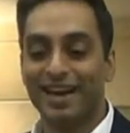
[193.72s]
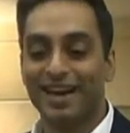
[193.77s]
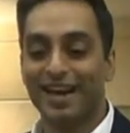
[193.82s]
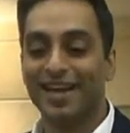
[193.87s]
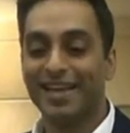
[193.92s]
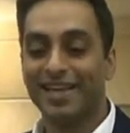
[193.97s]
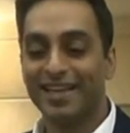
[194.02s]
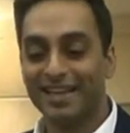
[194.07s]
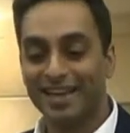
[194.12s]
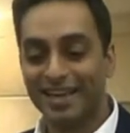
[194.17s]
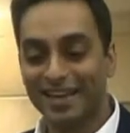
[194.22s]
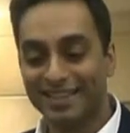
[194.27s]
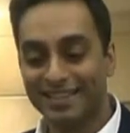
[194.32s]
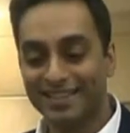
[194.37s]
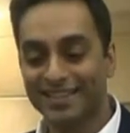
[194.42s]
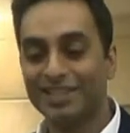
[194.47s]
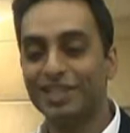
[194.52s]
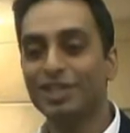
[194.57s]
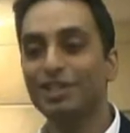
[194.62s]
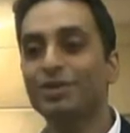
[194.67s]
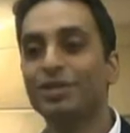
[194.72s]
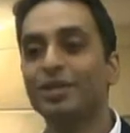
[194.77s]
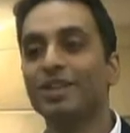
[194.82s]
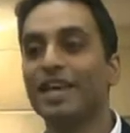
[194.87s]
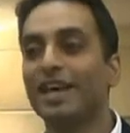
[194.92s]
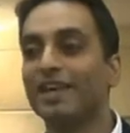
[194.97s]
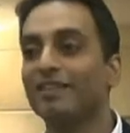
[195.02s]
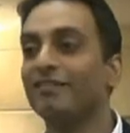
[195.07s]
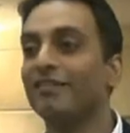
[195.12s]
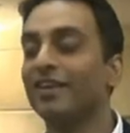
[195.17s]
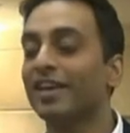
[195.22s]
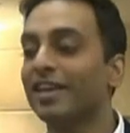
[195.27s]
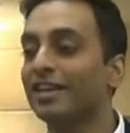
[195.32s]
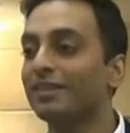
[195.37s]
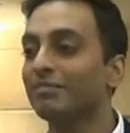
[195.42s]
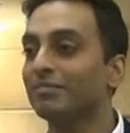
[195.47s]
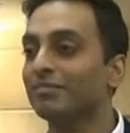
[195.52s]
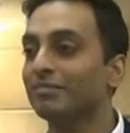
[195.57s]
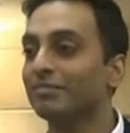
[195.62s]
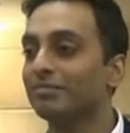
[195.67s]
I continued in that
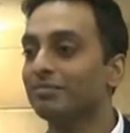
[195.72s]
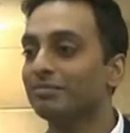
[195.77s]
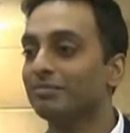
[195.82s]
vein,